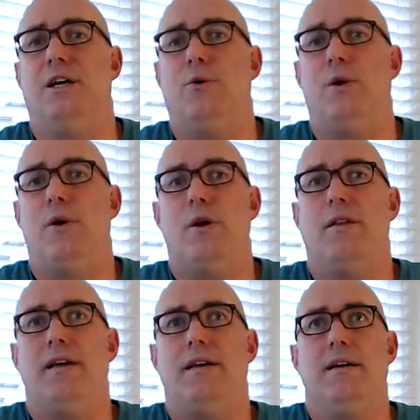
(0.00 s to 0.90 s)
We
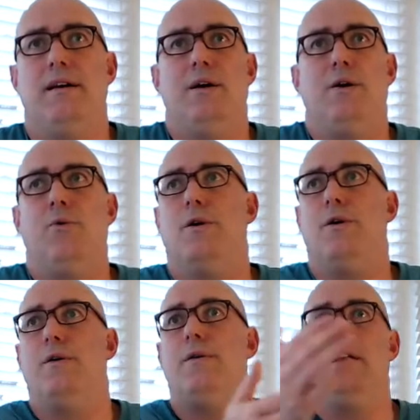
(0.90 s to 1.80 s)
really
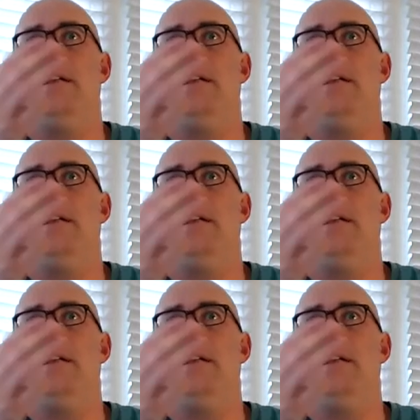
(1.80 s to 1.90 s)
were